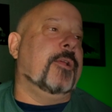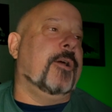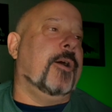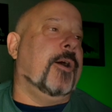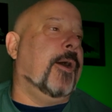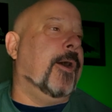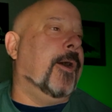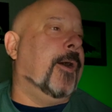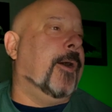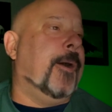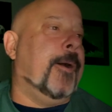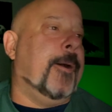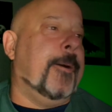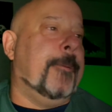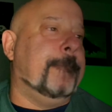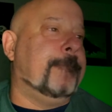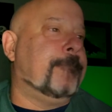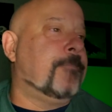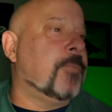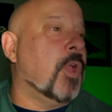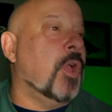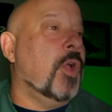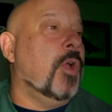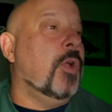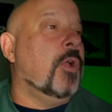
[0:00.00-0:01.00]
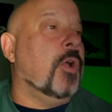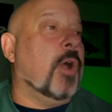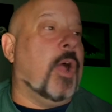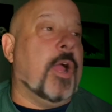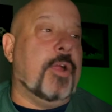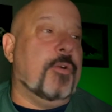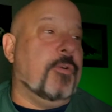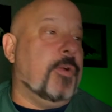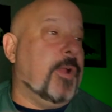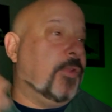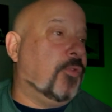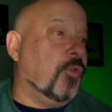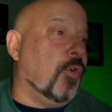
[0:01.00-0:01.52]
I
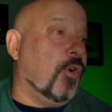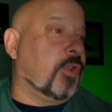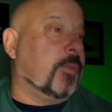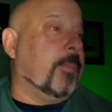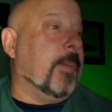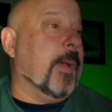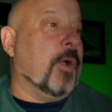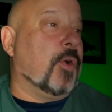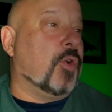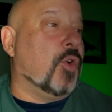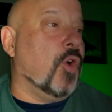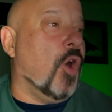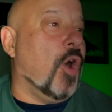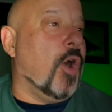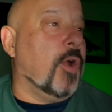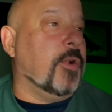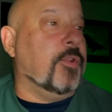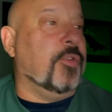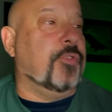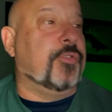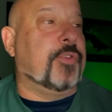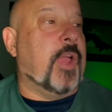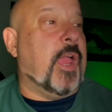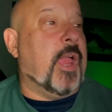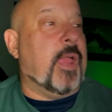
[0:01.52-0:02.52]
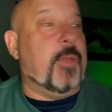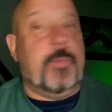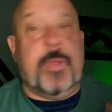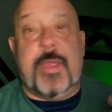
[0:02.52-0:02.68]
already talked about Gardner's game.